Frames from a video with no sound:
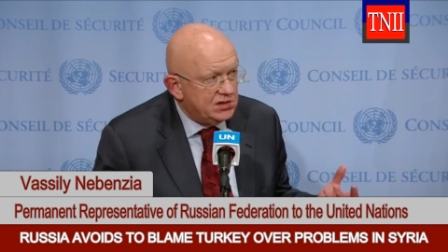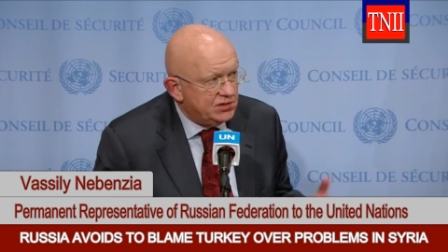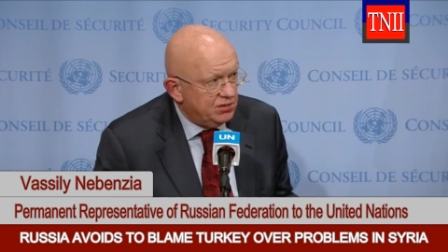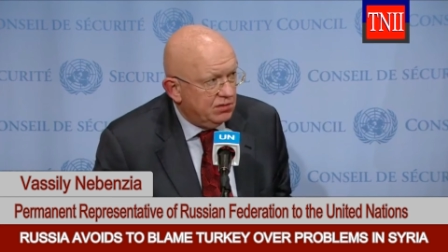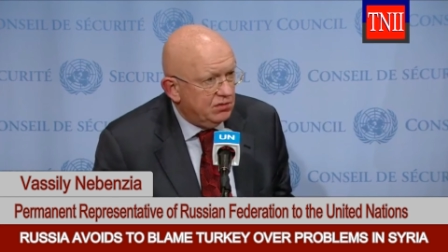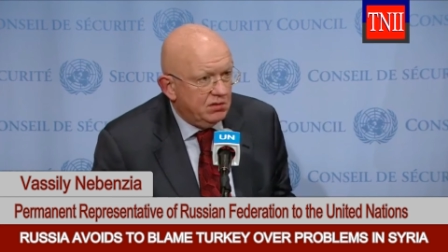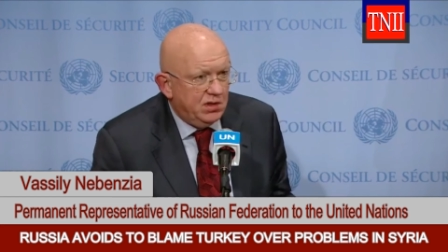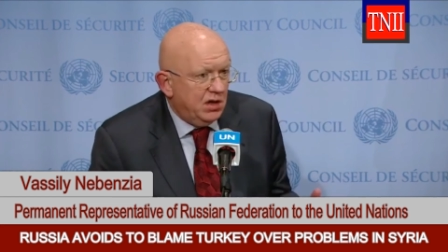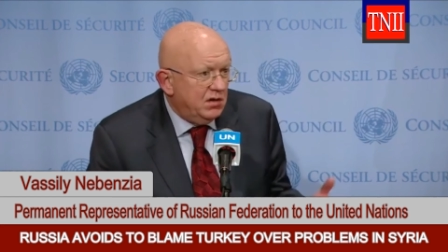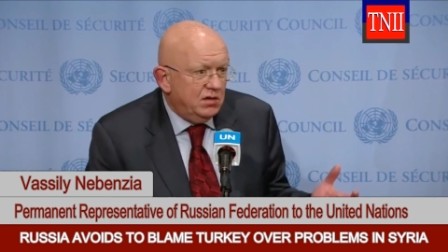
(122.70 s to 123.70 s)
concern. On
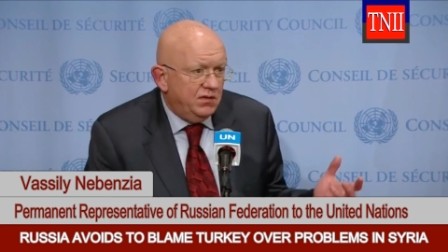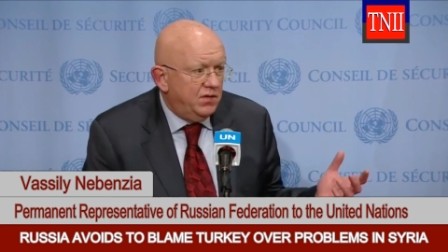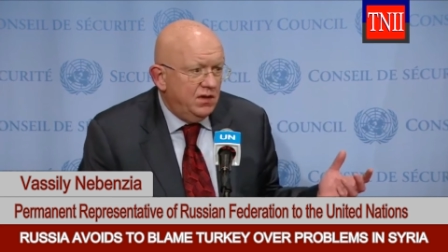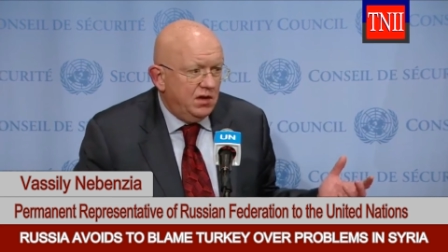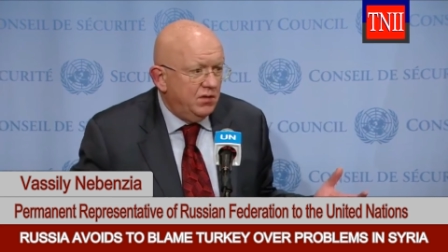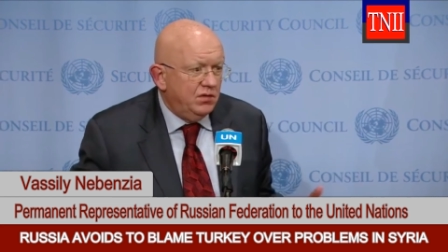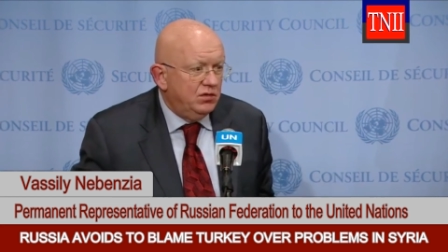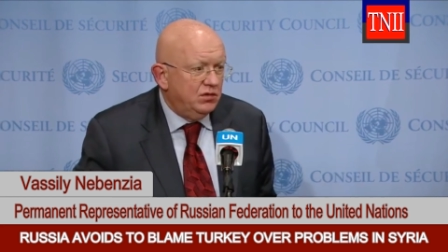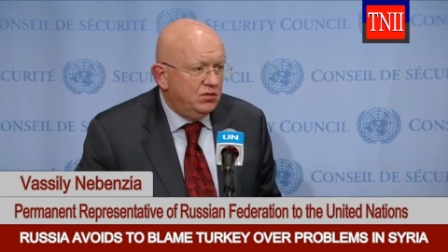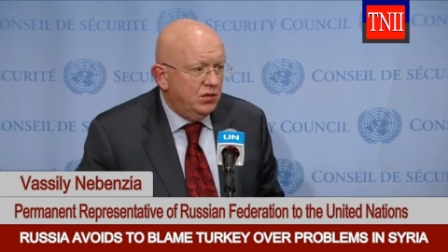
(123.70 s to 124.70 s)
the other thing, I
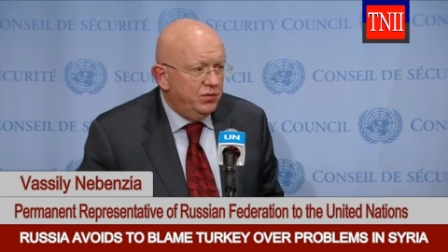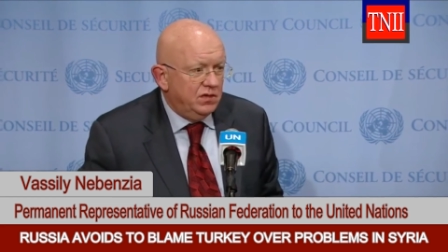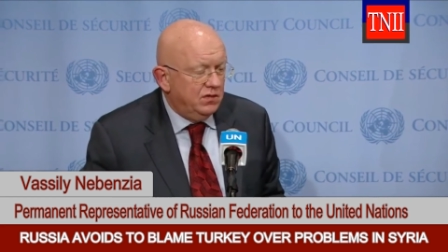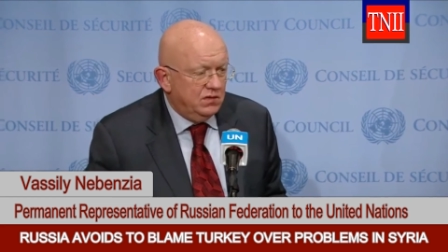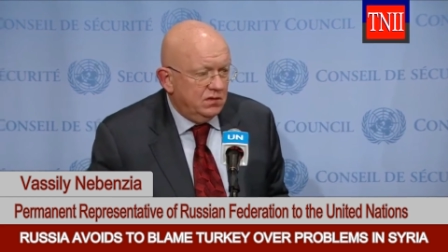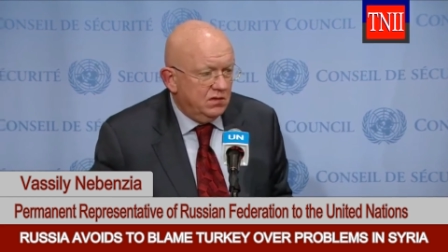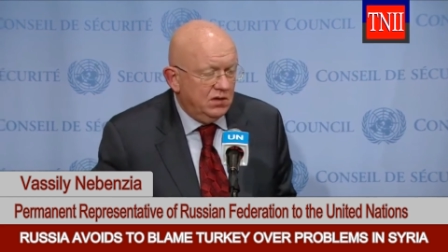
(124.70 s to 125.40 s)
will not comment.